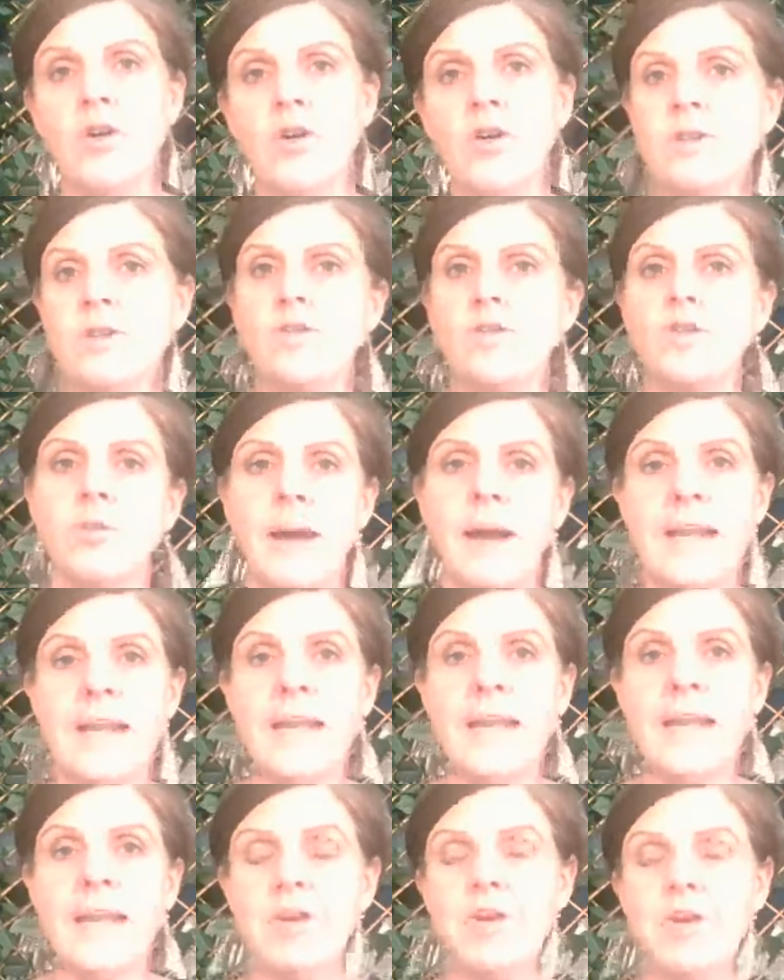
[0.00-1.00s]
The door may
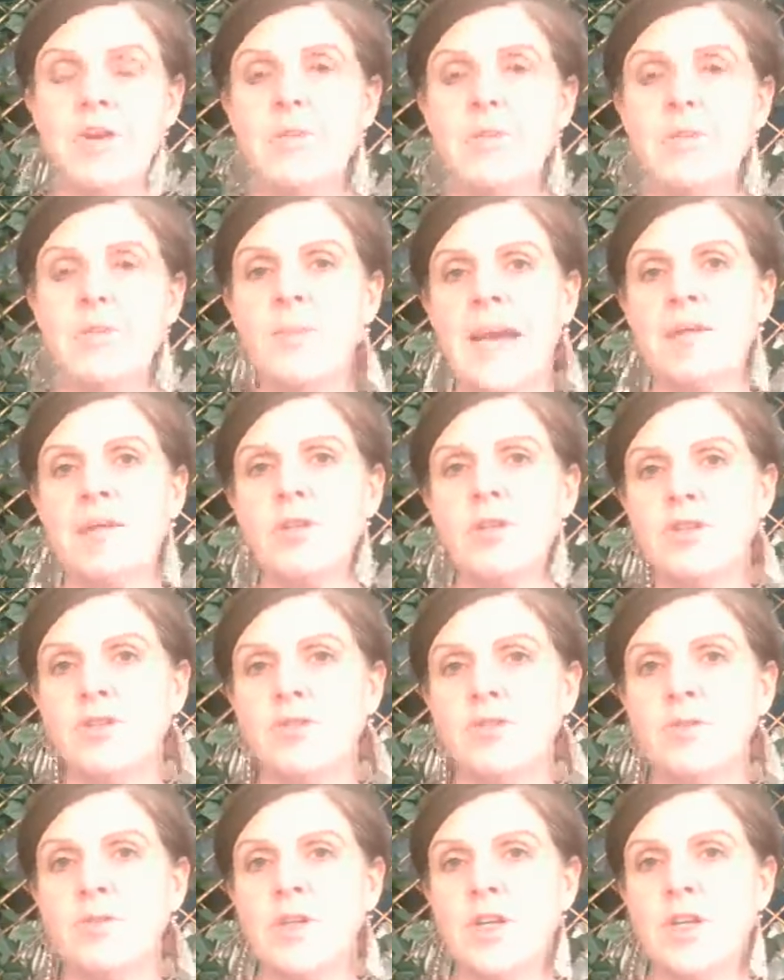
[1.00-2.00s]
inhibit you being able to
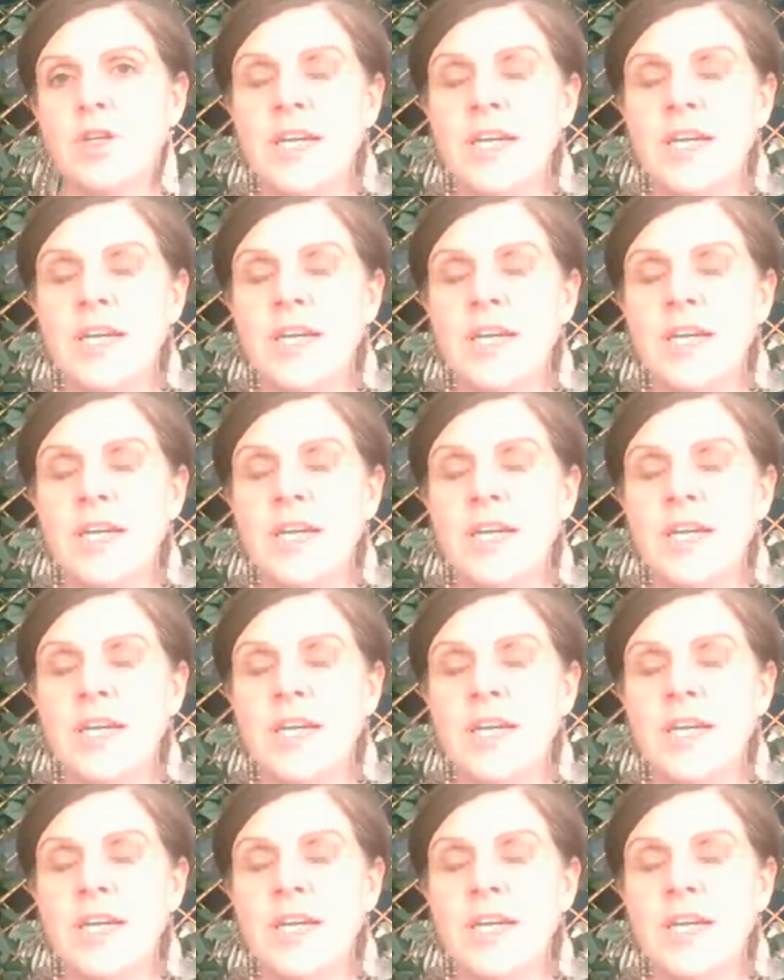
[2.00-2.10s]
do what you